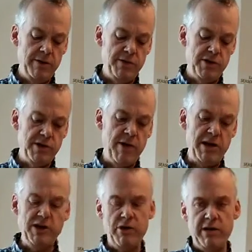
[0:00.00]
just to make
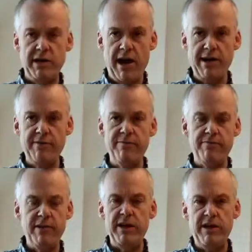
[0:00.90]
sure it
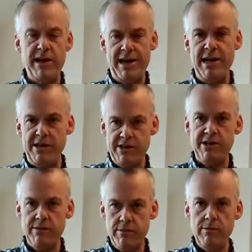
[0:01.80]
it
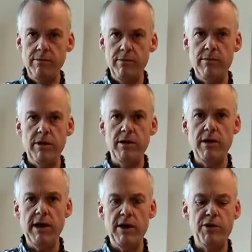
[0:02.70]
heats
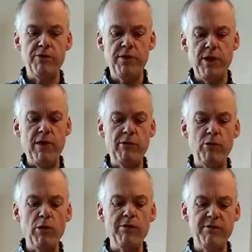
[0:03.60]
around
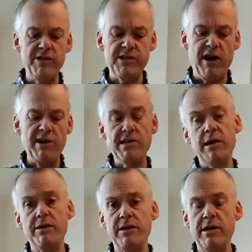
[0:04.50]
all of the sides and
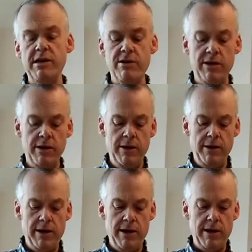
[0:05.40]
underneath,
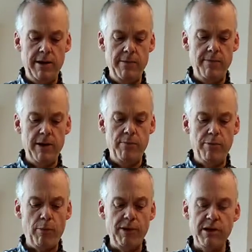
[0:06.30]
and
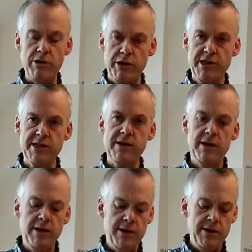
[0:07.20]
properly cooks.
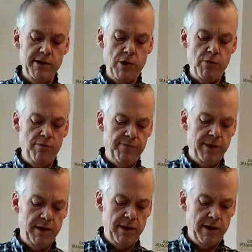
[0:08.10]
So
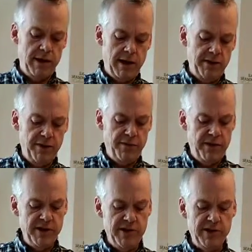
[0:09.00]
I'll just
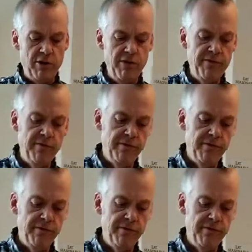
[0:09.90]
finish this off.